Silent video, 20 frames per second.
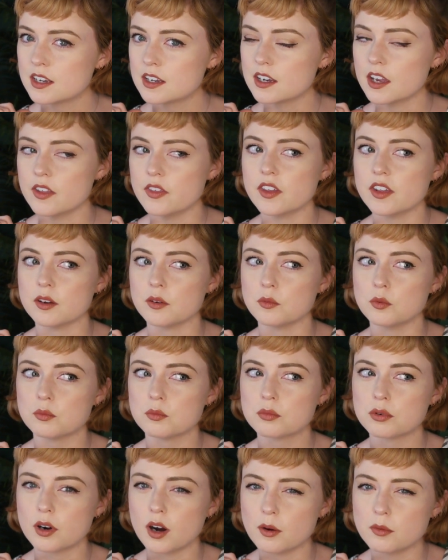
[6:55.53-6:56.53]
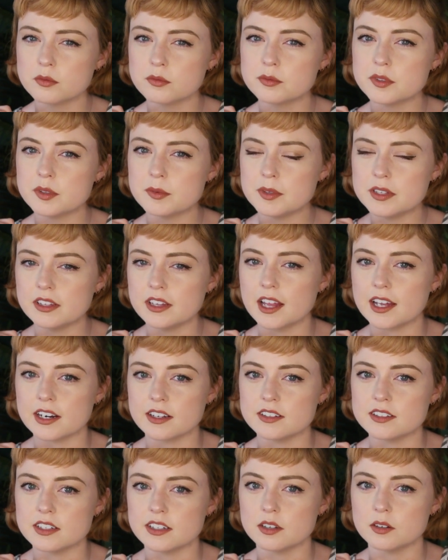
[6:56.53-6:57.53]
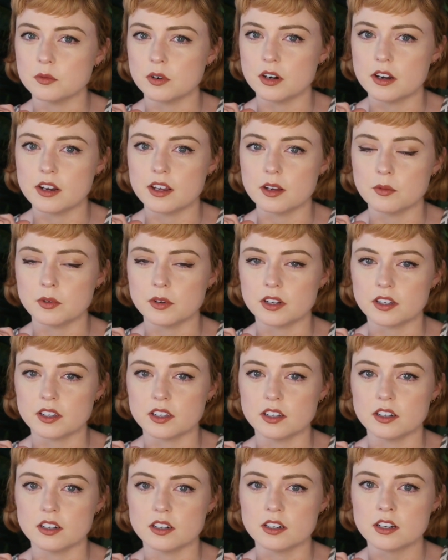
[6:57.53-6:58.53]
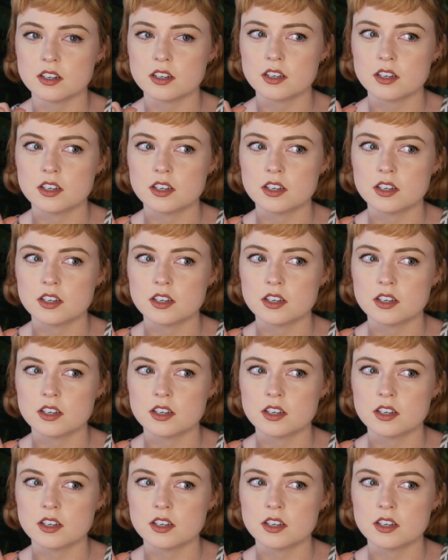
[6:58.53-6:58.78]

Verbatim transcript: and that I will probably be glad I did it one day when I can